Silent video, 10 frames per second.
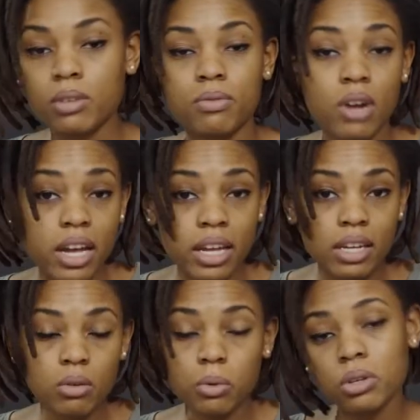
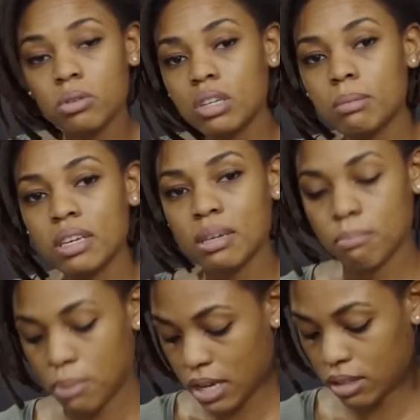fried or you can make
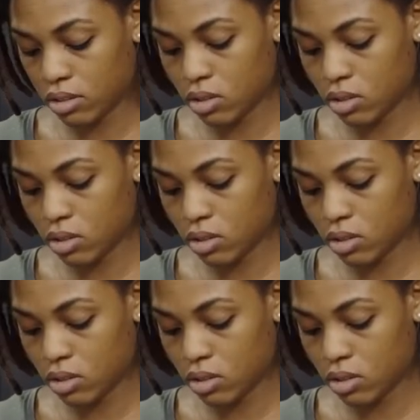it baked.